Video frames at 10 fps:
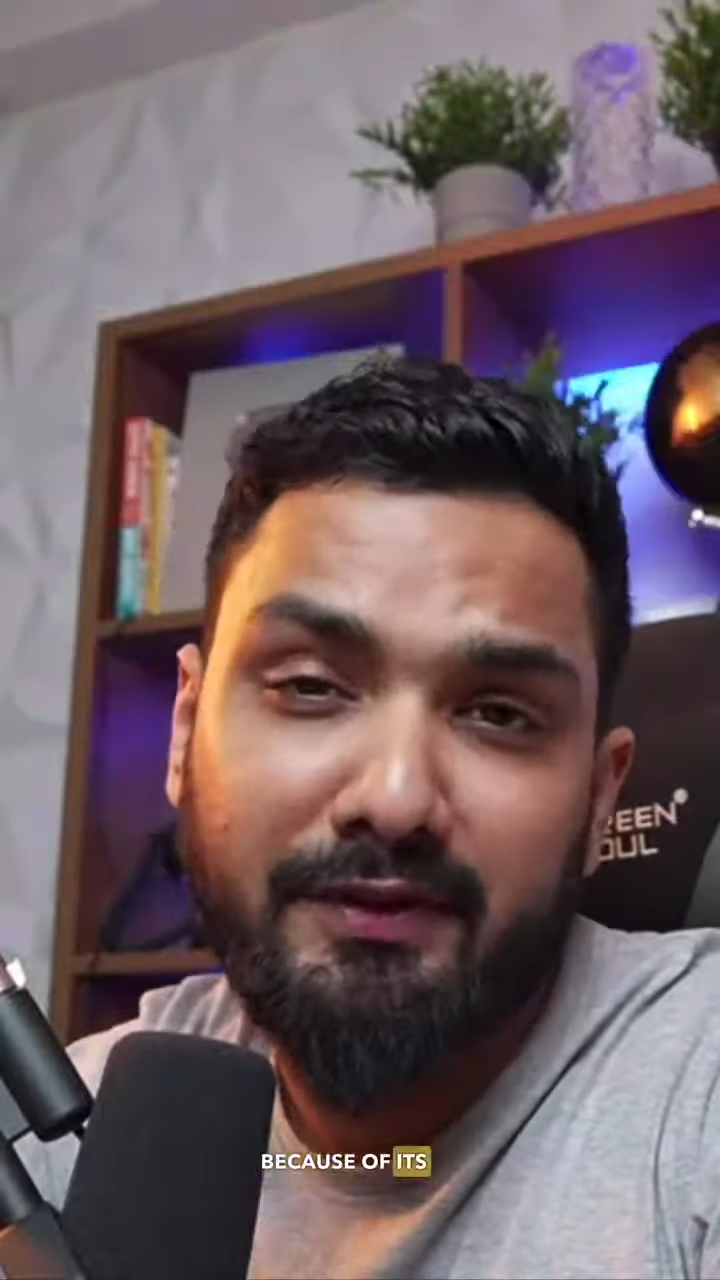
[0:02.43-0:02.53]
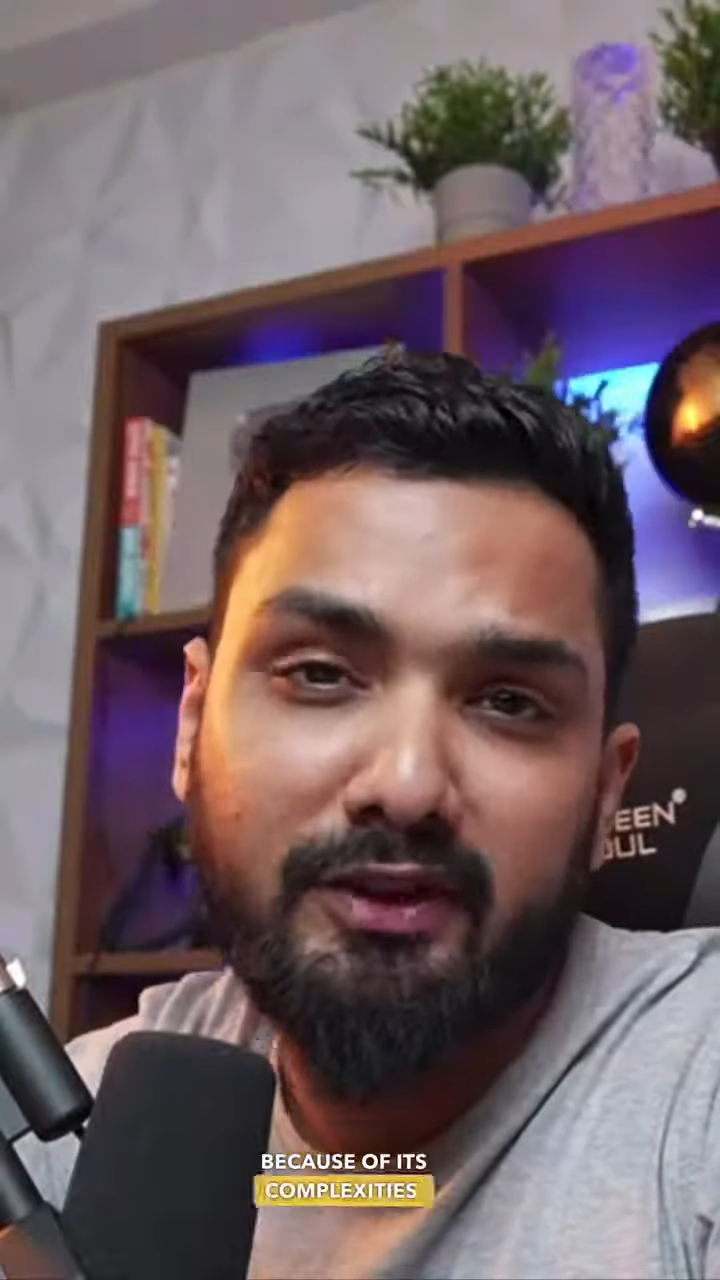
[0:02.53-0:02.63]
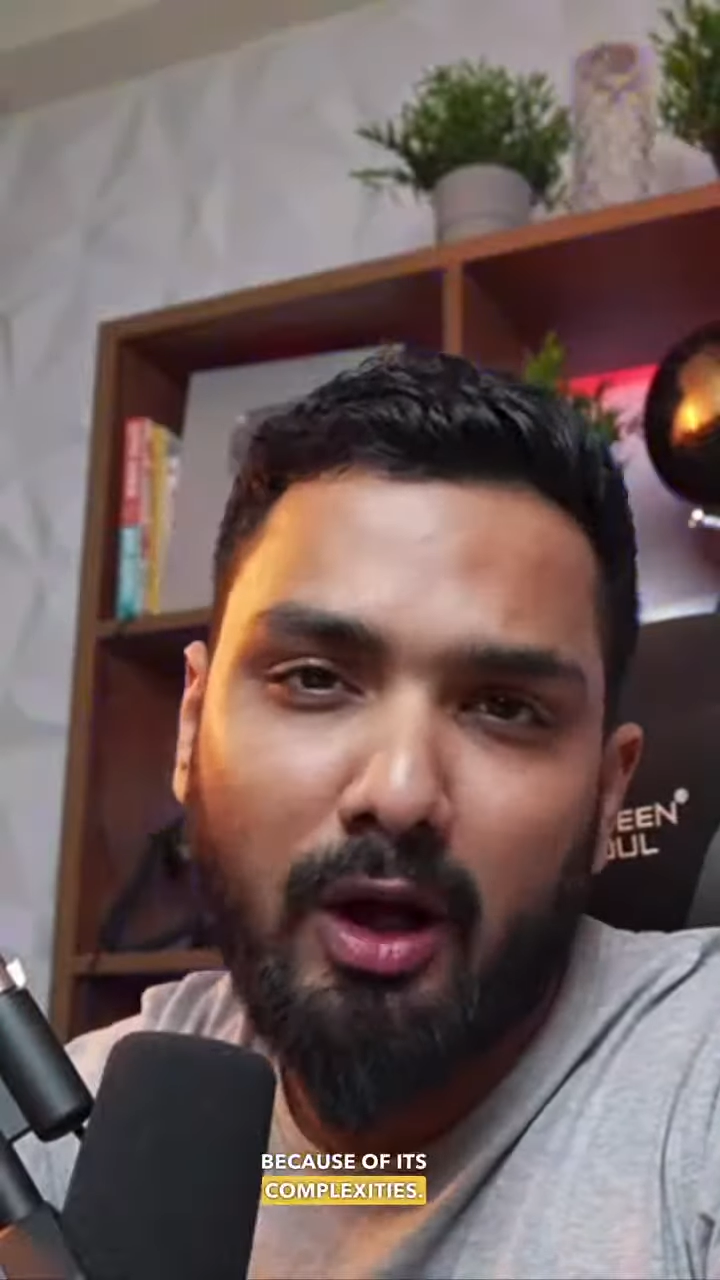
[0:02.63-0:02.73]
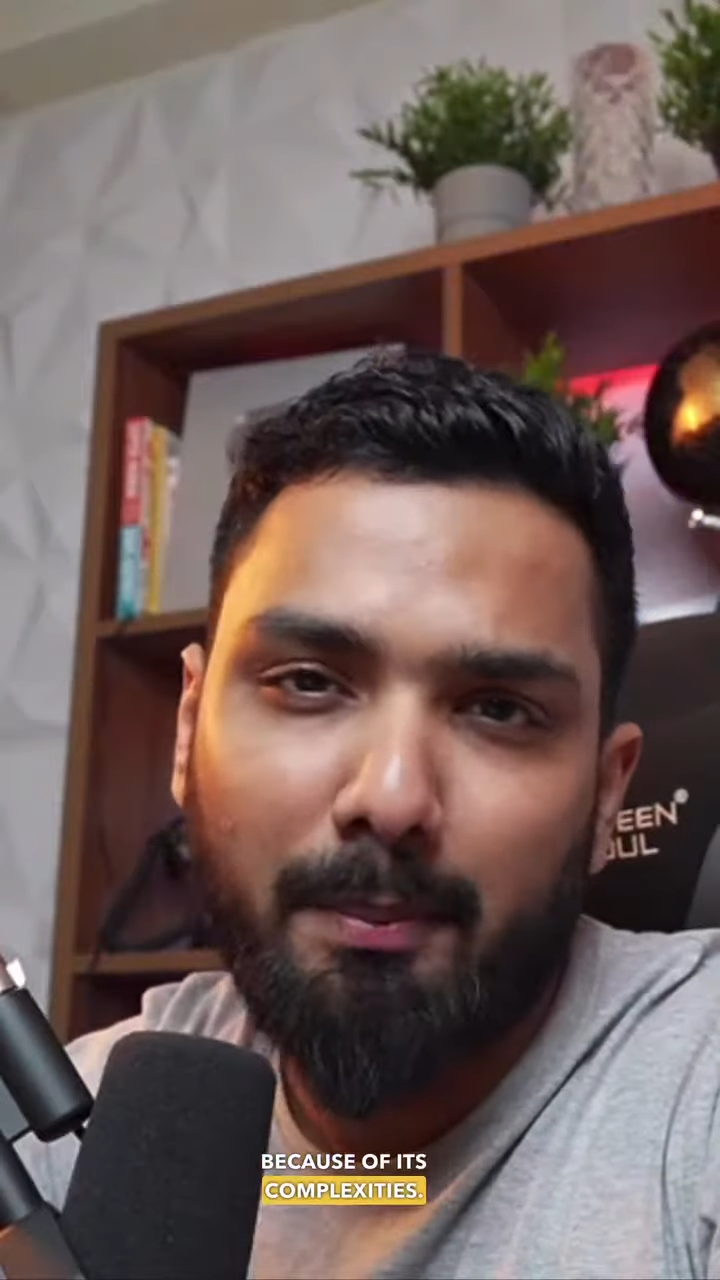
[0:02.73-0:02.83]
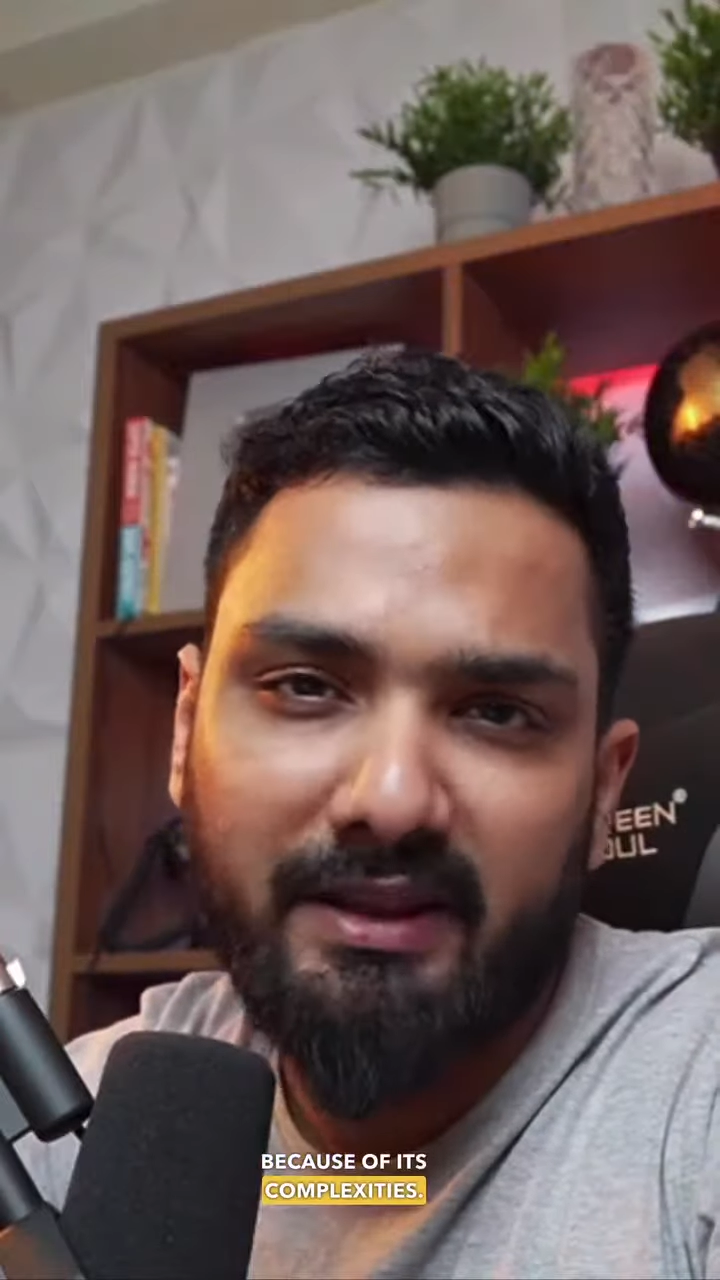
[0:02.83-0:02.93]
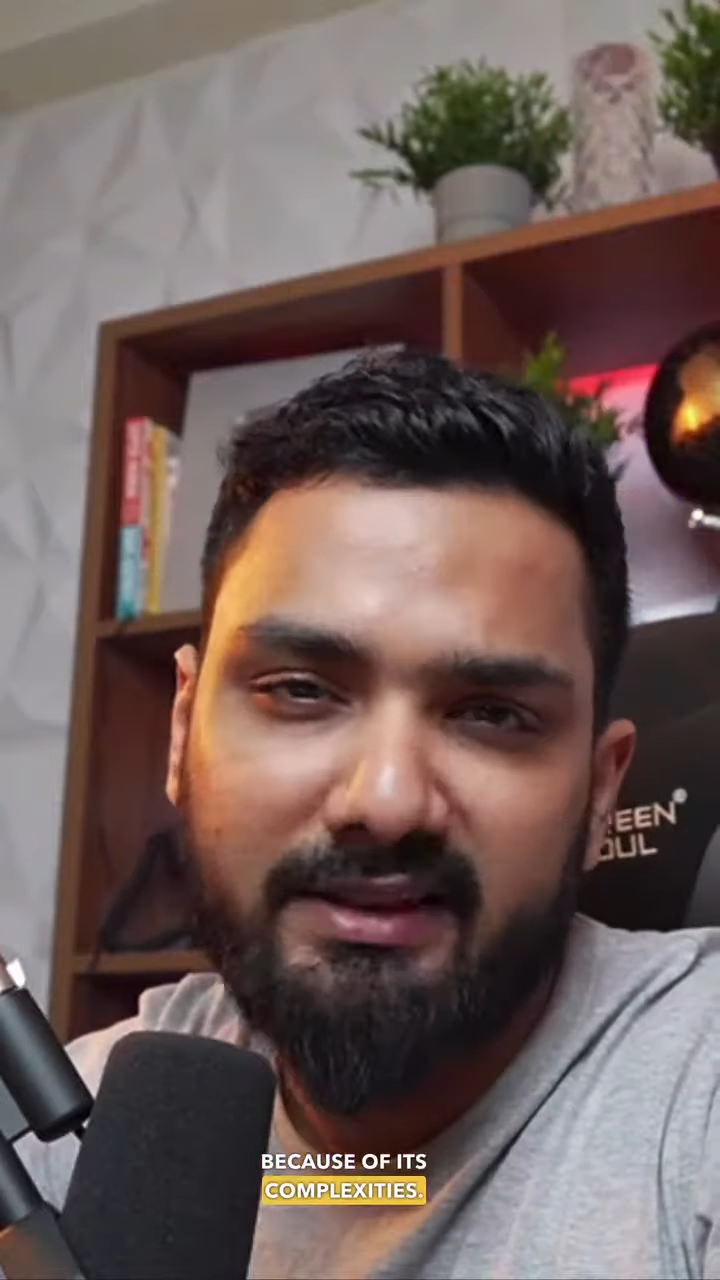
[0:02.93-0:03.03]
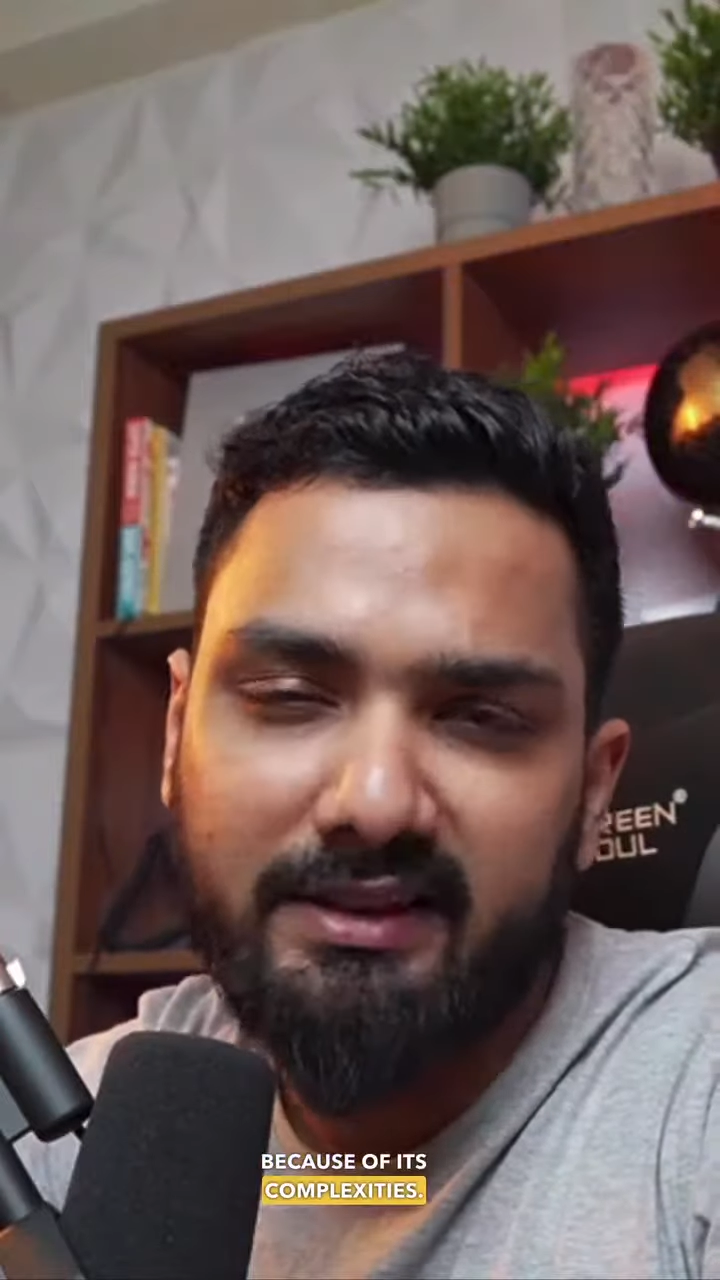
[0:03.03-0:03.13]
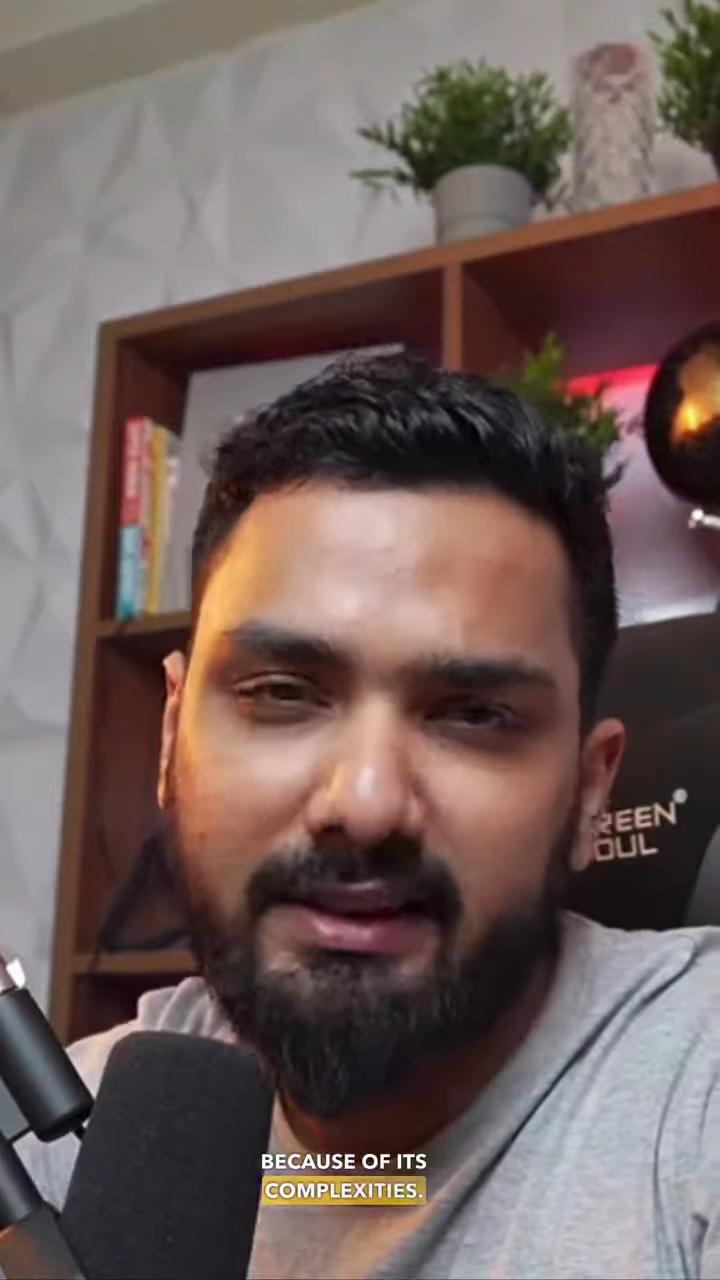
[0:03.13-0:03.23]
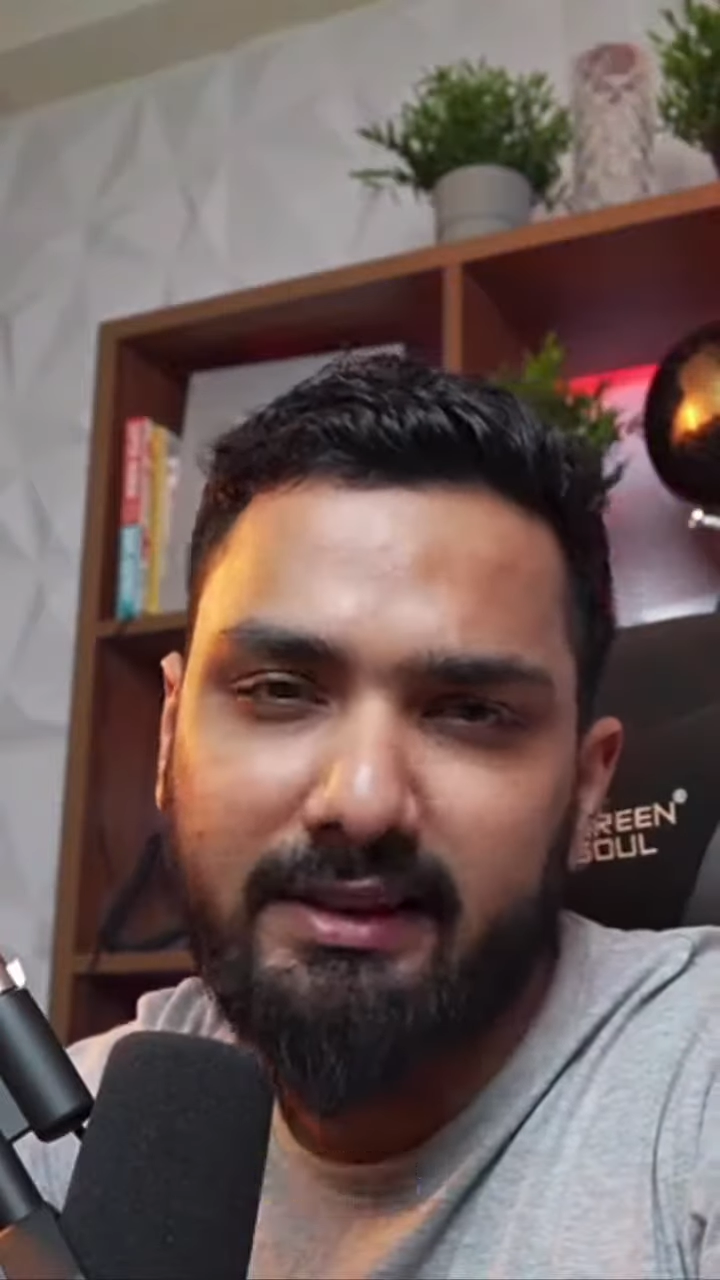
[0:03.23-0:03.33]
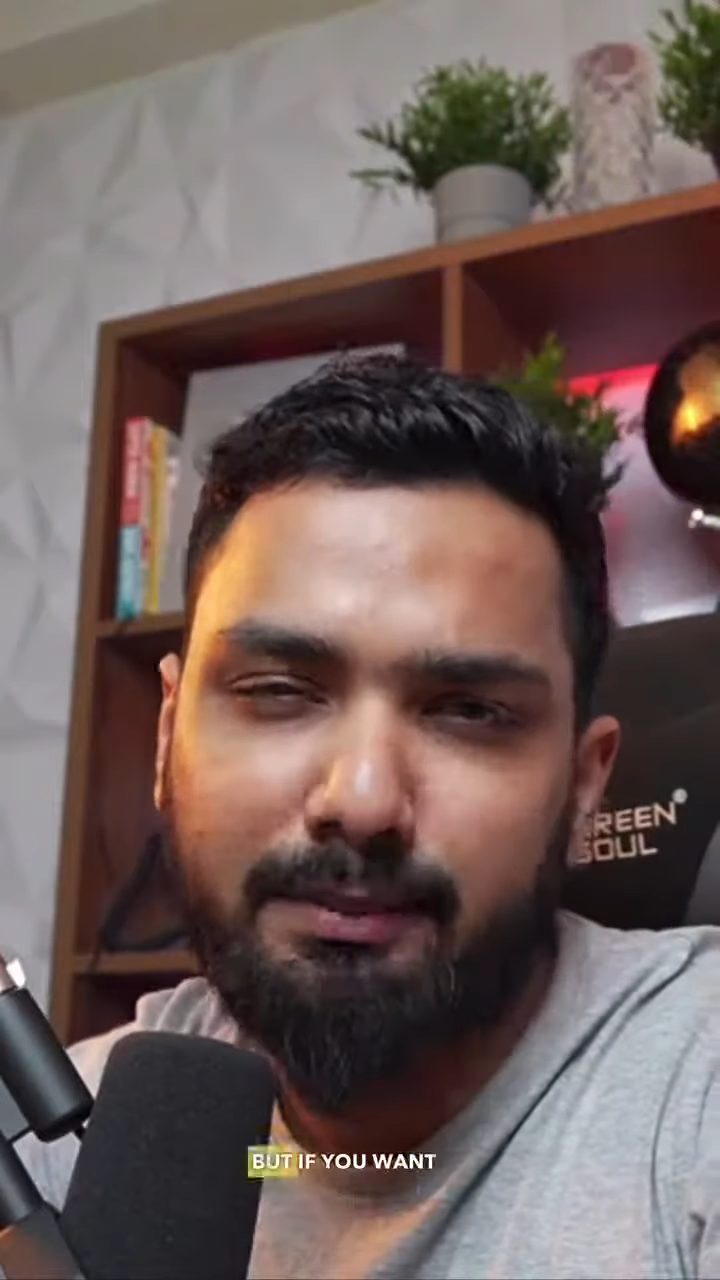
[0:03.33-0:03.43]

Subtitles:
complexities,